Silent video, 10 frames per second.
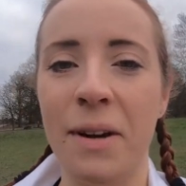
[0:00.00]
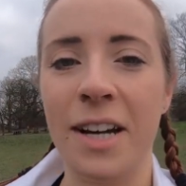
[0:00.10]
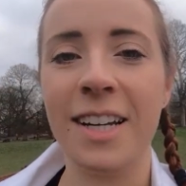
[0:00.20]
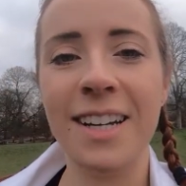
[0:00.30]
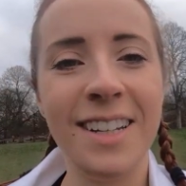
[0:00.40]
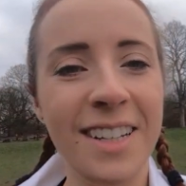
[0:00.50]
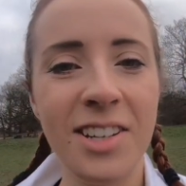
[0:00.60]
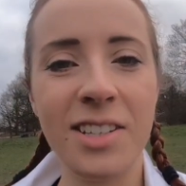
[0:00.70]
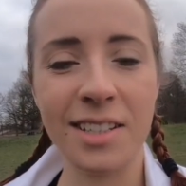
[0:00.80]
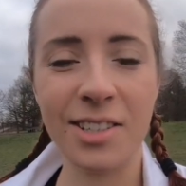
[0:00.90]
but
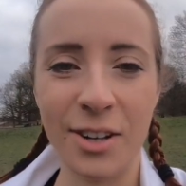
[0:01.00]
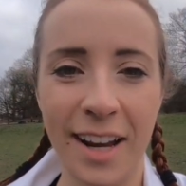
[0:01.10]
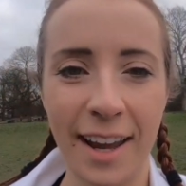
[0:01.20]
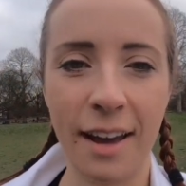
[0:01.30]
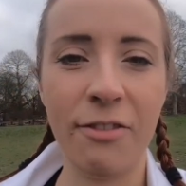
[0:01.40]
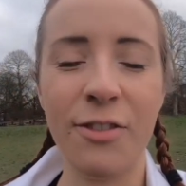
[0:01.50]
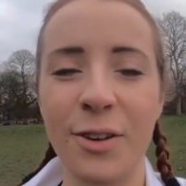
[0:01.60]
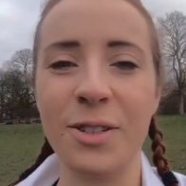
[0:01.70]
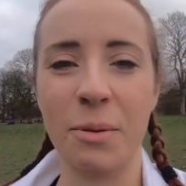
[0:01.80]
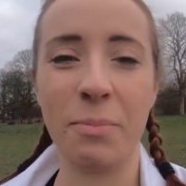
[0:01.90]
just try and get
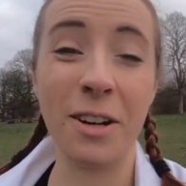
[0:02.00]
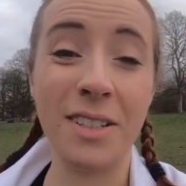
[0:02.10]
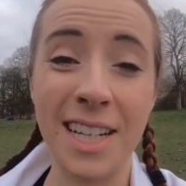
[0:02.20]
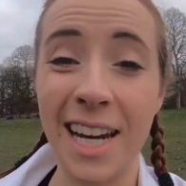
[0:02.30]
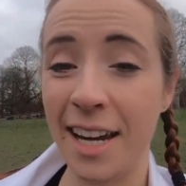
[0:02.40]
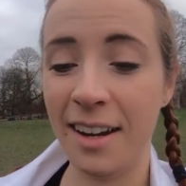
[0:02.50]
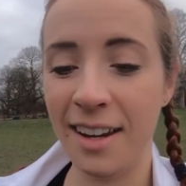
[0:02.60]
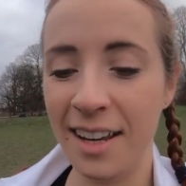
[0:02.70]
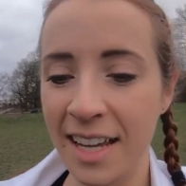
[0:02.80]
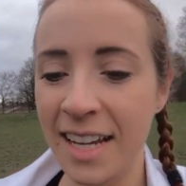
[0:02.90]
foods with protein
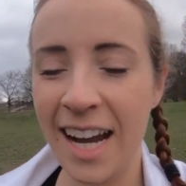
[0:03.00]
in.